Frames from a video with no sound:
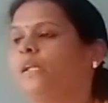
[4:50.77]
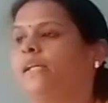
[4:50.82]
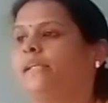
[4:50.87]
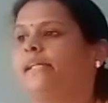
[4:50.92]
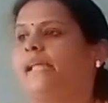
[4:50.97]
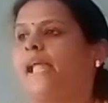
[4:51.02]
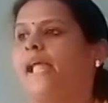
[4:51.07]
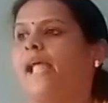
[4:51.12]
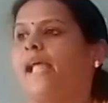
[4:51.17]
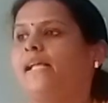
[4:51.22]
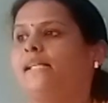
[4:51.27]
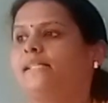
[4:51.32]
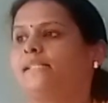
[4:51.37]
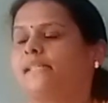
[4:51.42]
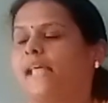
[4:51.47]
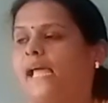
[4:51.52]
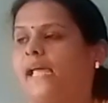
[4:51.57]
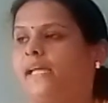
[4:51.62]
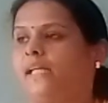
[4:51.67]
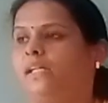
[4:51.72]
a
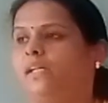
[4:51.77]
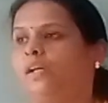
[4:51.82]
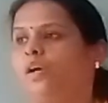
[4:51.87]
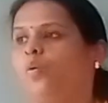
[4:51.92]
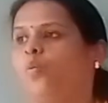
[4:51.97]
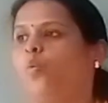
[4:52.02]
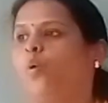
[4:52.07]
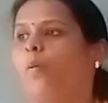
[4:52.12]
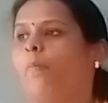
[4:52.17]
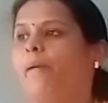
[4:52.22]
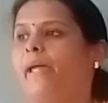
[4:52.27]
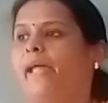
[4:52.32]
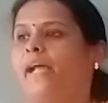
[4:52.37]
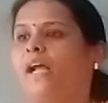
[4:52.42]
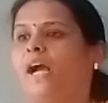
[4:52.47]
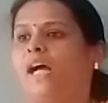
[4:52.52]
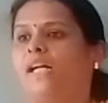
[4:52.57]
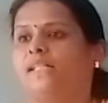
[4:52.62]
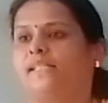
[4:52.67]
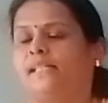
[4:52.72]
sin
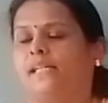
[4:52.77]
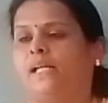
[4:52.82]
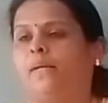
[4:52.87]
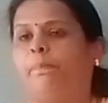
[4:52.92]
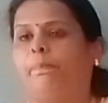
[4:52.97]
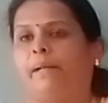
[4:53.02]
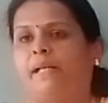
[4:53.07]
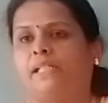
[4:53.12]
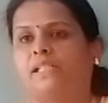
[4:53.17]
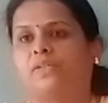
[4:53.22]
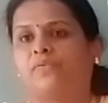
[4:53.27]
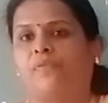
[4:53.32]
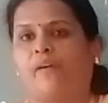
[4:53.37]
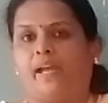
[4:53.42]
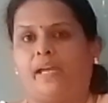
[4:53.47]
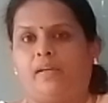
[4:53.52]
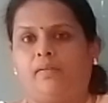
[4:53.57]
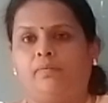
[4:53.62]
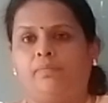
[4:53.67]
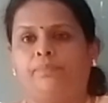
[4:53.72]
omega t plus phi.
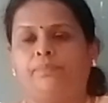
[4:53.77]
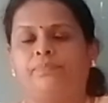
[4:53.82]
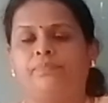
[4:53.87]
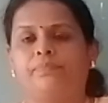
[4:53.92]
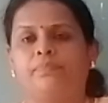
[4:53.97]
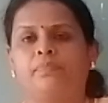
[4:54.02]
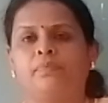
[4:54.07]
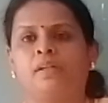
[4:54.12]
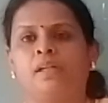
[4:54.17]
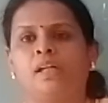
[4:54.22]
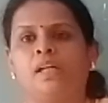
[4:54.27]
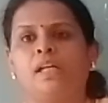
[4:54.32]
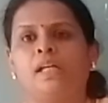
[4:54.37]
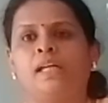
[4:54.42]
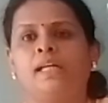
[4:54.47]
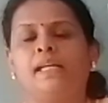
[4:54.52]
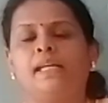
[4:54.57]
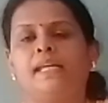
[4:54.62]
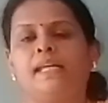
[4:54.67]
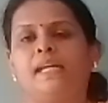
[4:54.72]

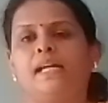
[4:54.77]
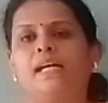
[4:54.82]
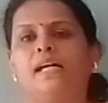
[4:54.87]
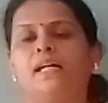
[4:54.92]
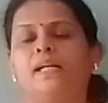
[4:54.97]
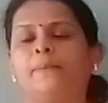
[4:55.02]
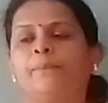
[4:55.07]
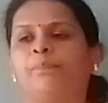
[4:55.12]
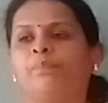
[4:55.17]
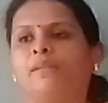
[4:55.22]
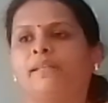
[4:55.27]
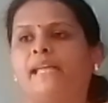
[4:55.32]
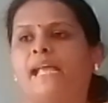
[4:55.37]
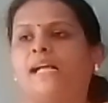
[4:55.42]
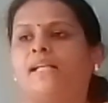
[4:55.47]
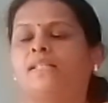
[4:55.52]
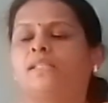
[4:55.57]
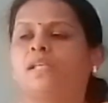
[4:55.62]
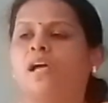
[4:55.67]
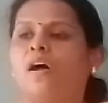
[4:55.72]
Here x
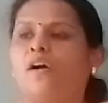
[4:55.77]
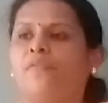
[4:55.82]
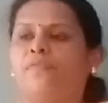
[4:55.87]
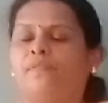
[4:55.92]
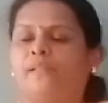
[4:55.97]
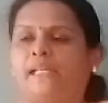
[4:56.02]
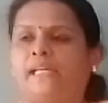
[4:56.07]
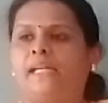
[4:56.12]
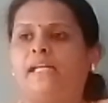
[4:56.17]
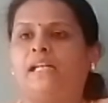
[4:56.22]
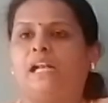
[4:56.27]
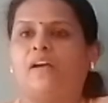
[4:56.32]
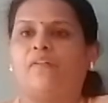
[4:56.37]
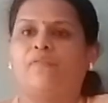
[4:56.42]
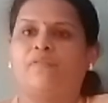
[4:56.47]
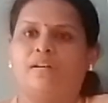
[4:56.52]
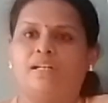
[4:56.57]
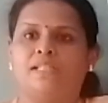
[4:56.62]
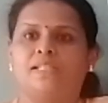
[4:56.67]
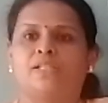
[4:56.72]
of t
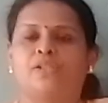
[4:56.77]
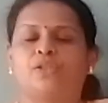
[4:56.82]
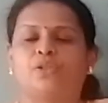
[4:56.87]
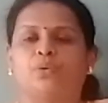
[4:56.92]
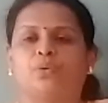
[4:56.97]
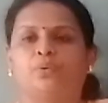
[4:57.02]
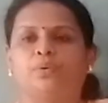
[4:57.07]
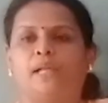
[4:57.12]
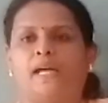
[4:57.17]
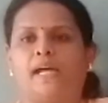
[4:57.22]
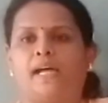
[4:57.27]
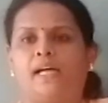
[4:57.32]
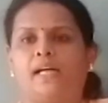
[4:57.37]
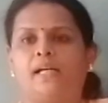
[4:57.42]
refers to the